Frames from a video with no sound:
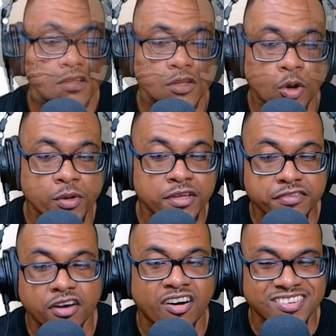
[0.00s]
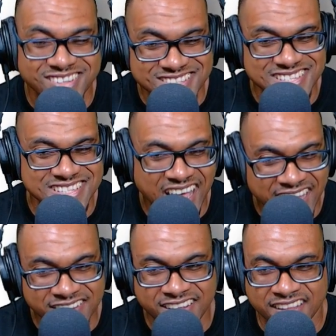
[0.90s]
Now, if you
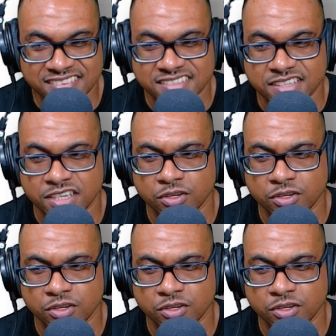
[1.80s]
understand that,